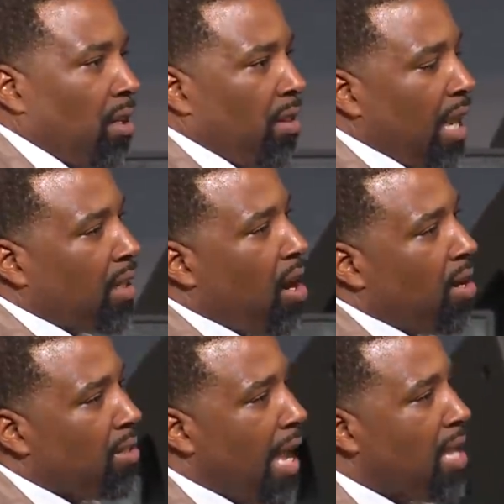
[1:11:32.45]
that God
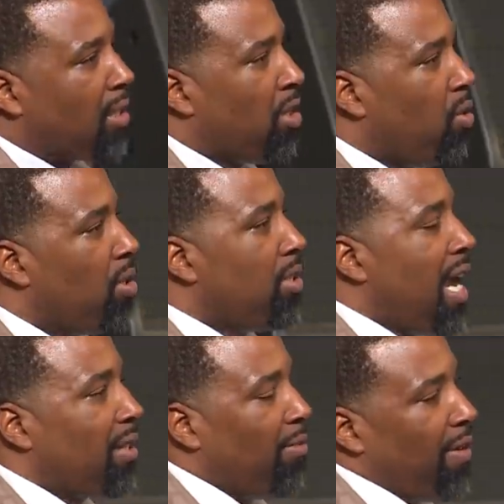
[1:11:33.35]
is asking you to
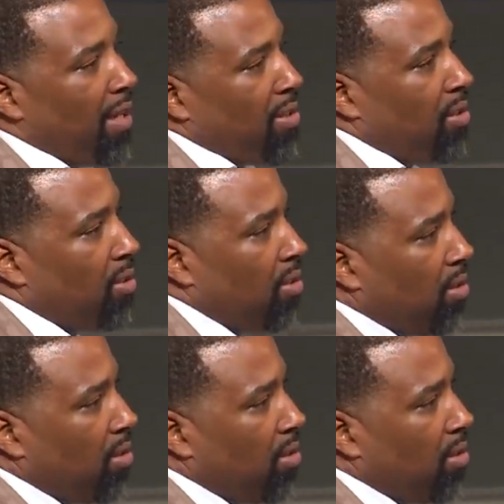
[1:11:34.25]
sacrifice.